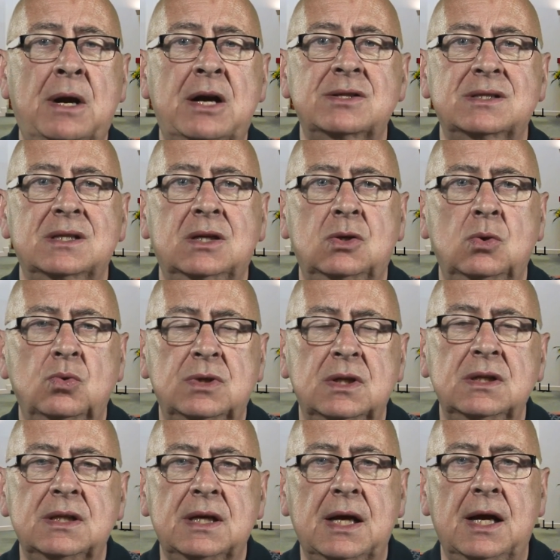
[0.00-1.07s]

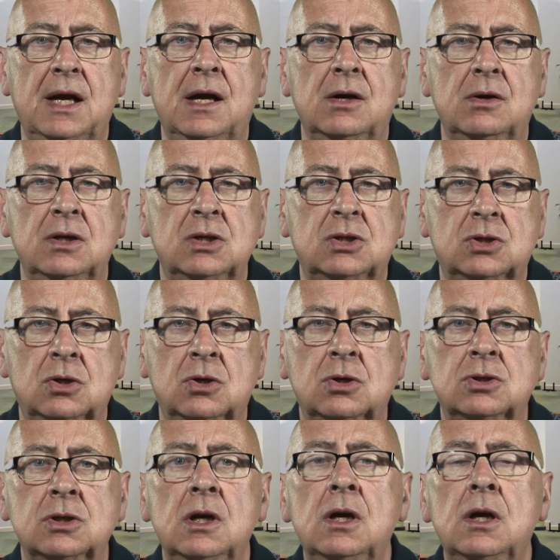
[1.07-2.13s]
persecuting the early
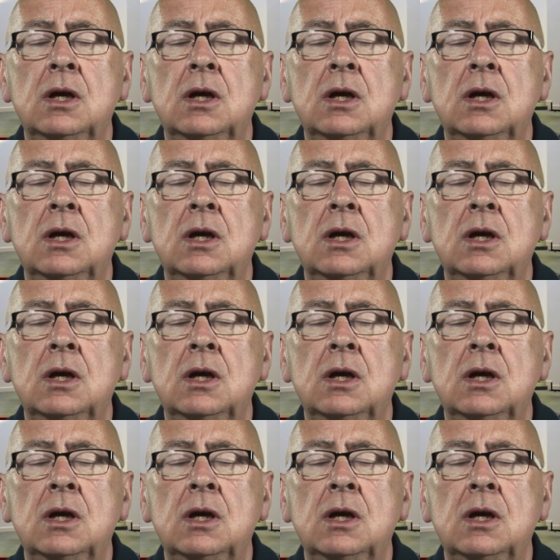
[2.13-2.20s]
church,